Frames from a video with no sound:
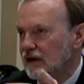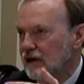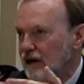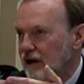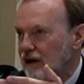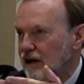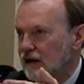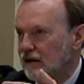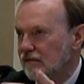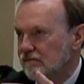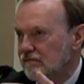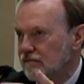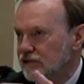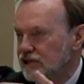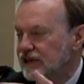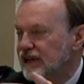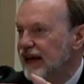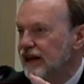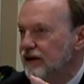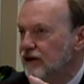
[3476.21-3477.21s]

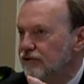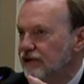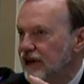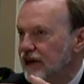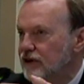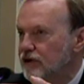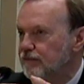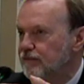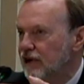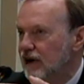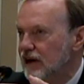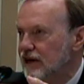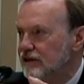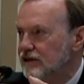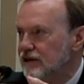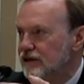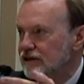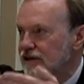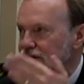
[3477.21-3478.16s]
State-owned enterprises